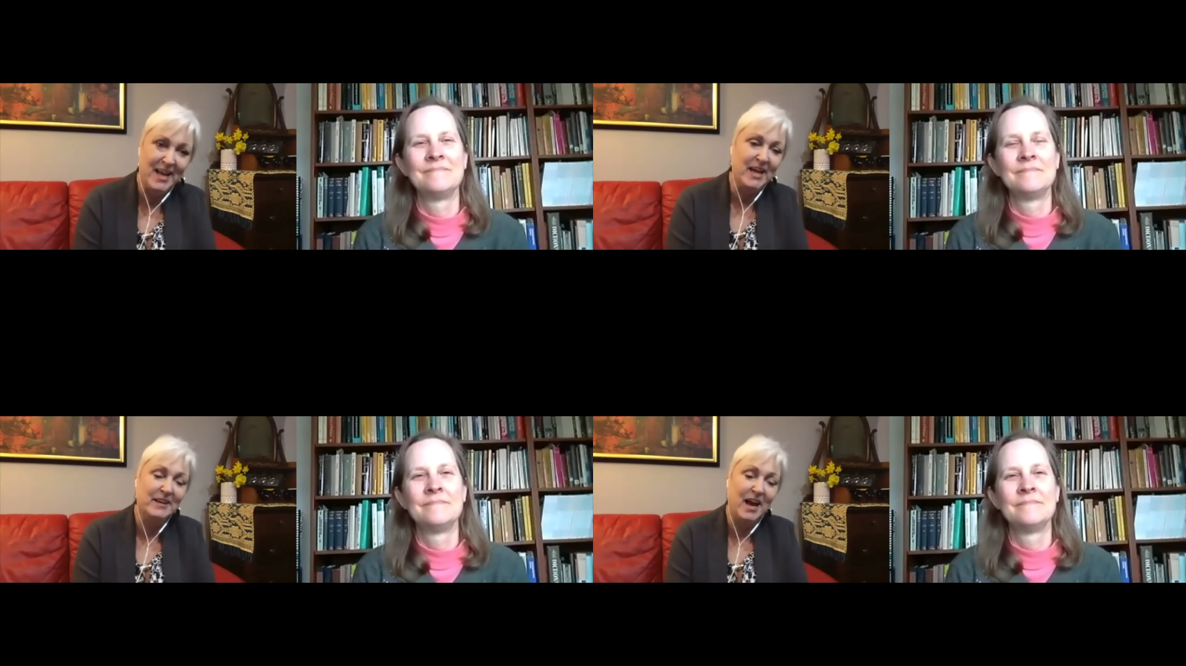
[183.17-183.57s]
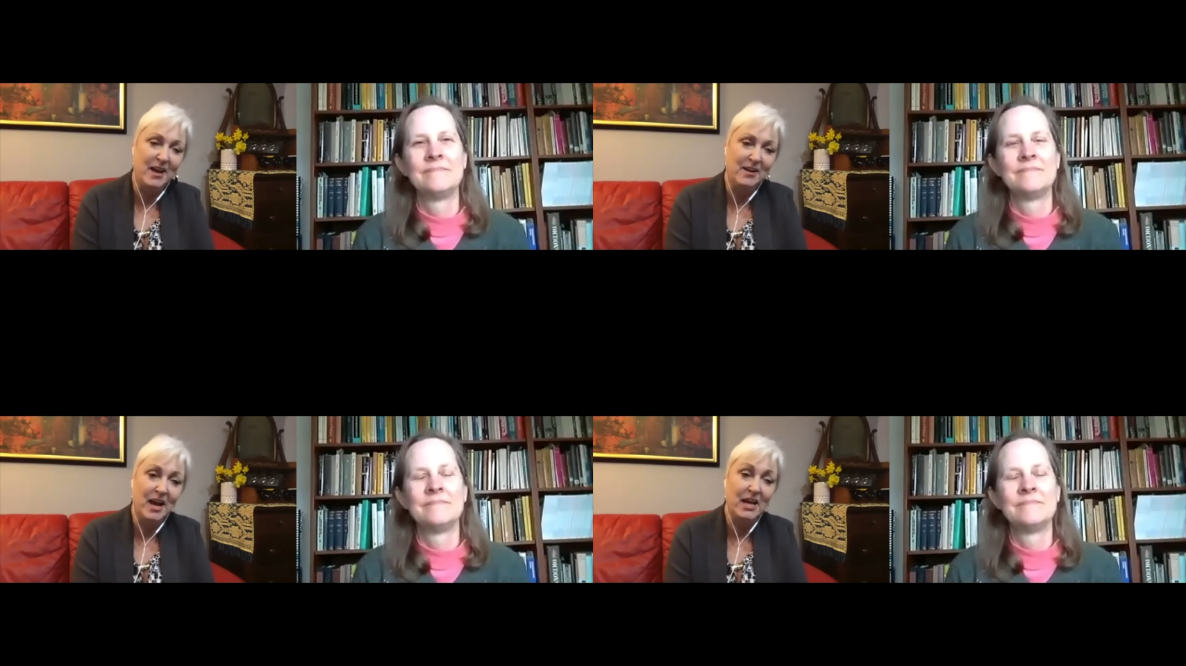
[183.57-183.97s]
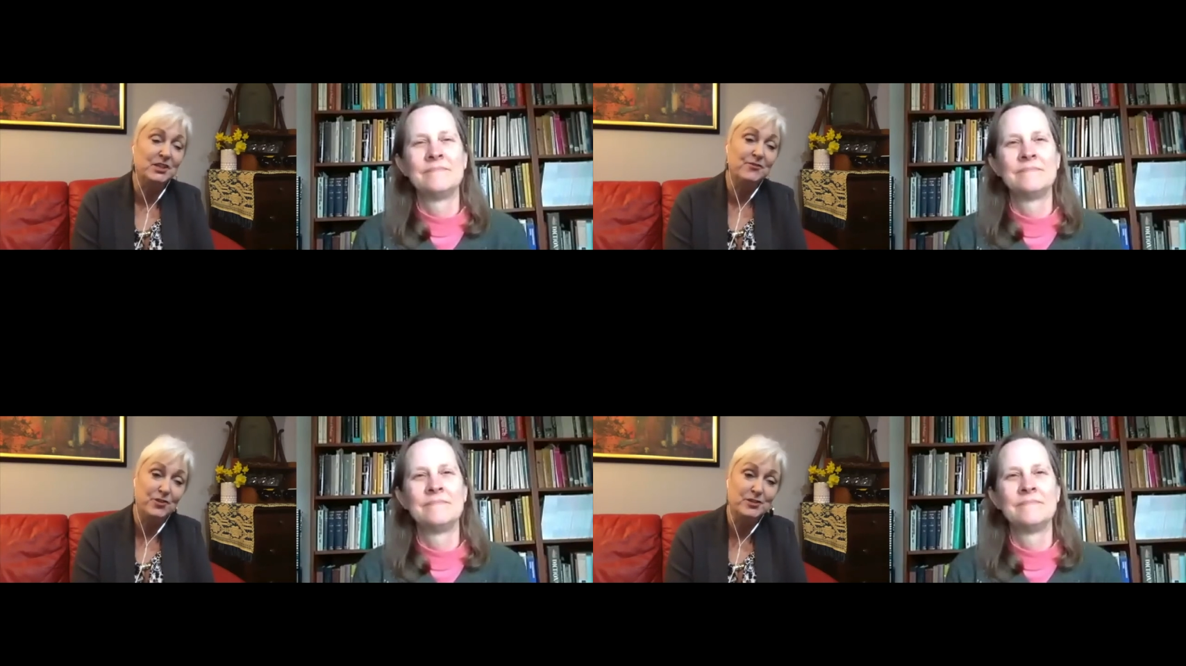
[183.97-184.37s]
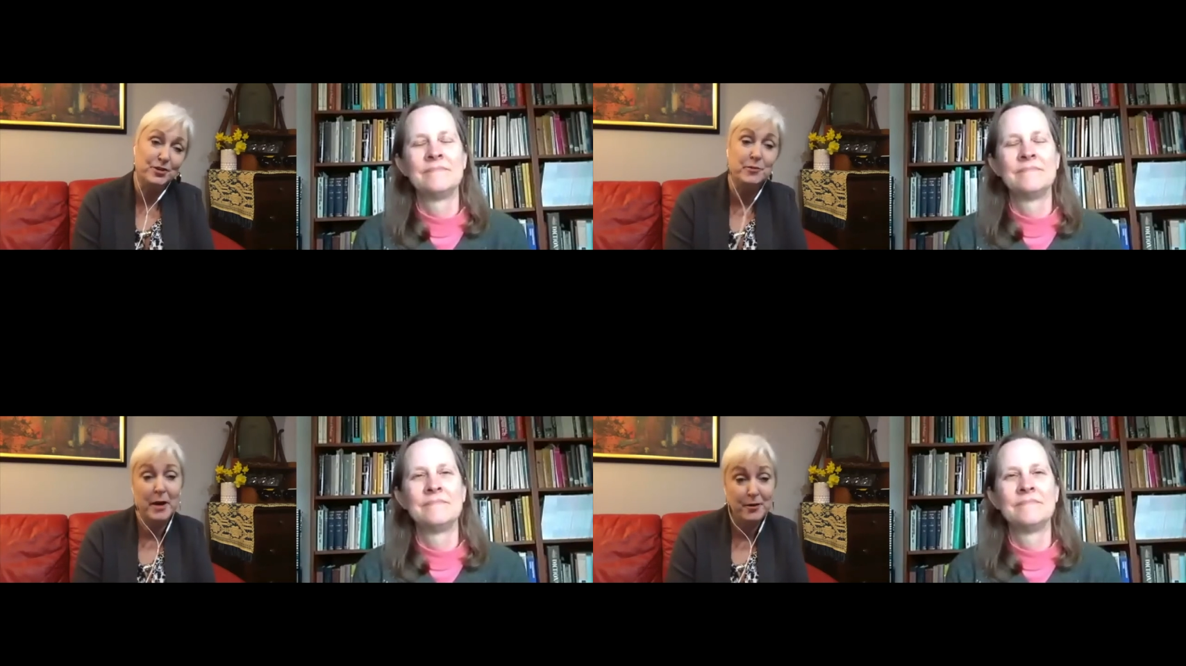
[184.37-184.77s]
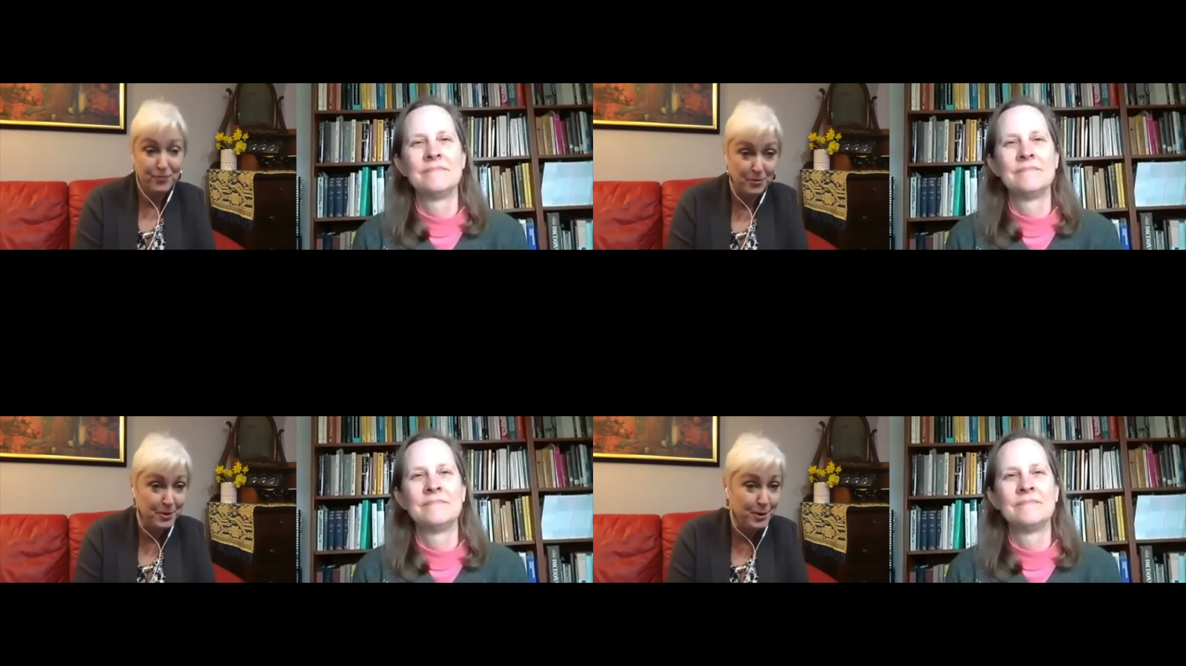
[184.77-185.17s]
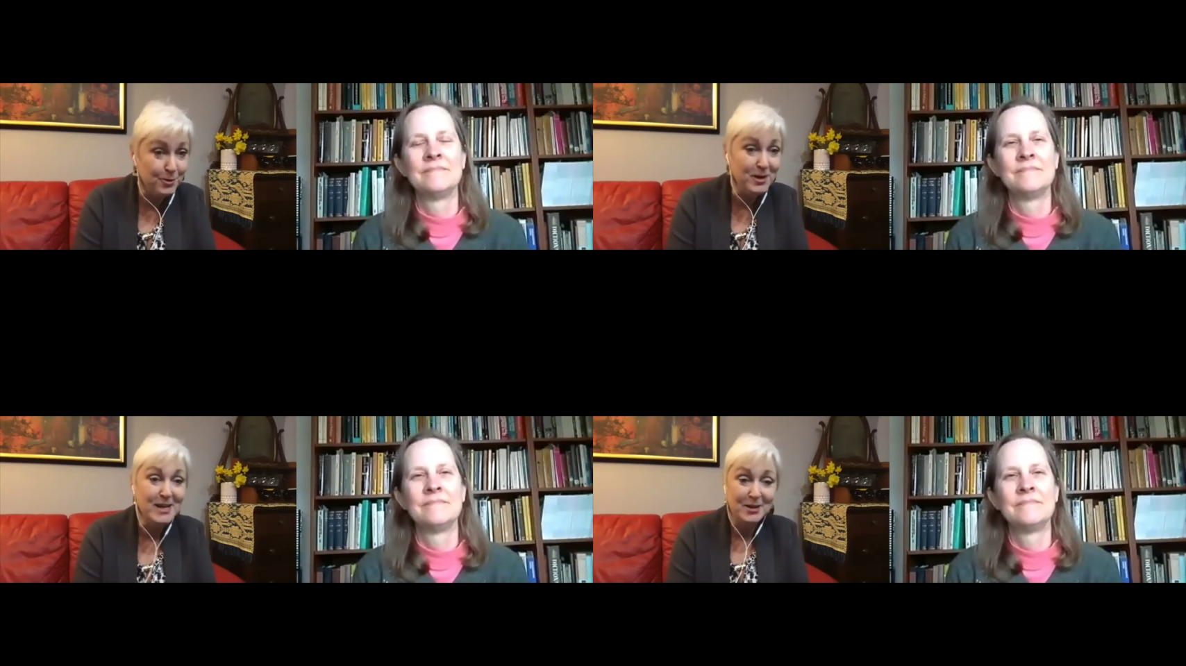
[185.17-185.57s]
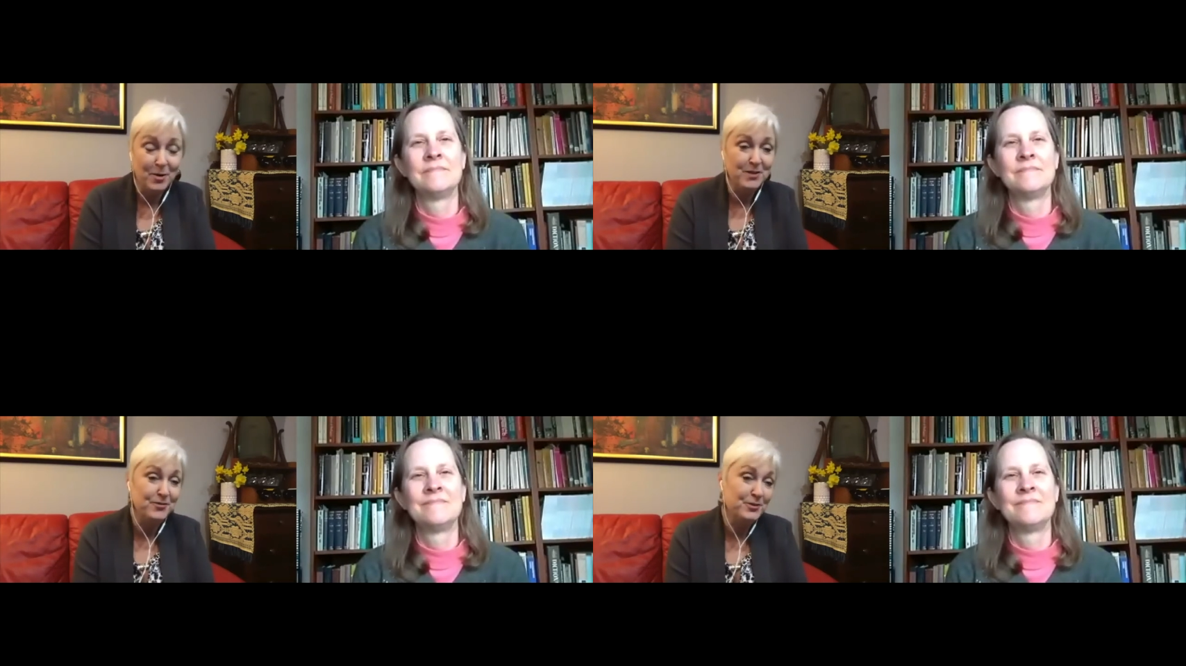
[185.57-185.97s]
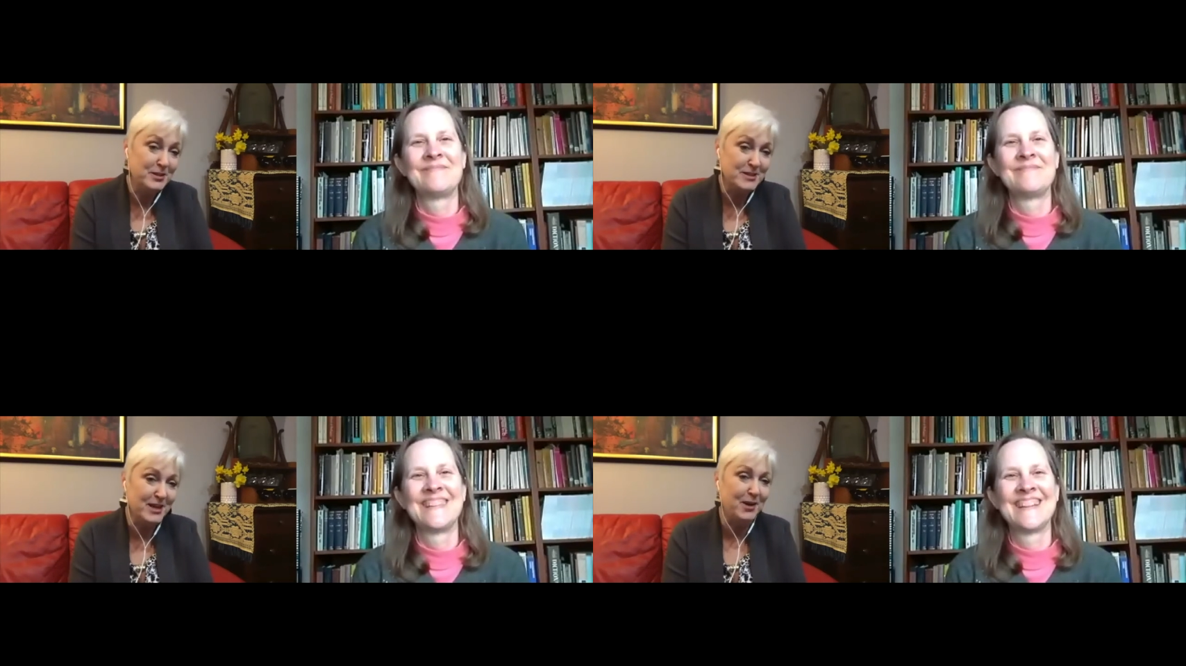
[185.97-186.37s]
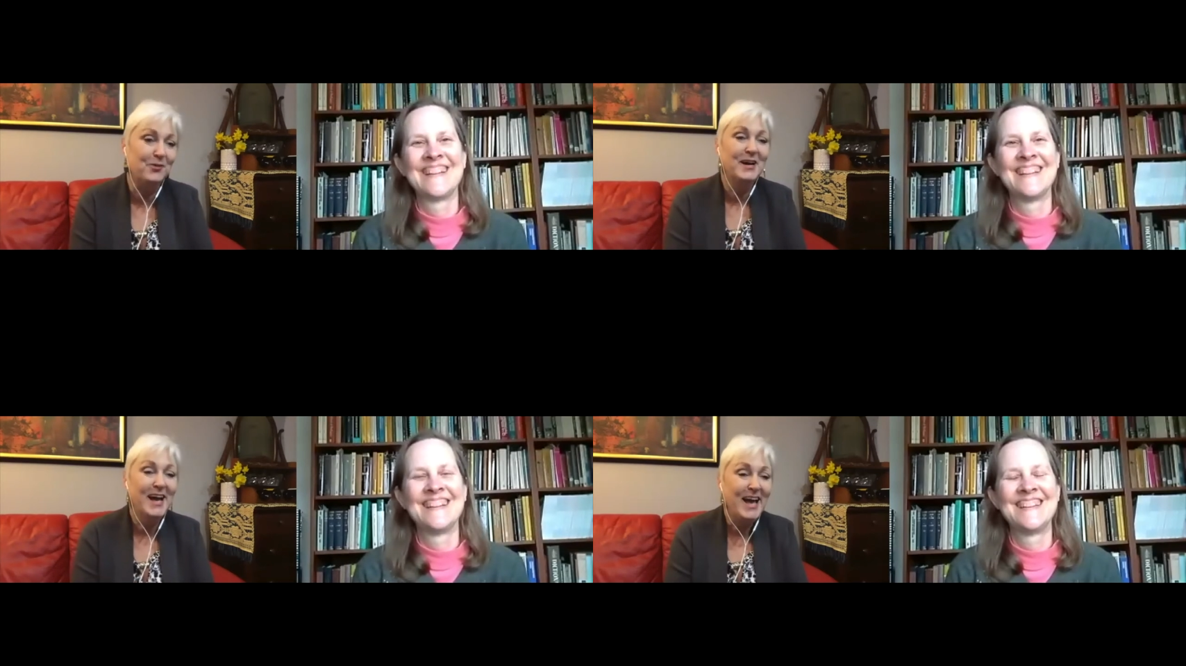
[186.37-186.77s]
Speaker 1: and I actually first heard about it from you quite a few years ago,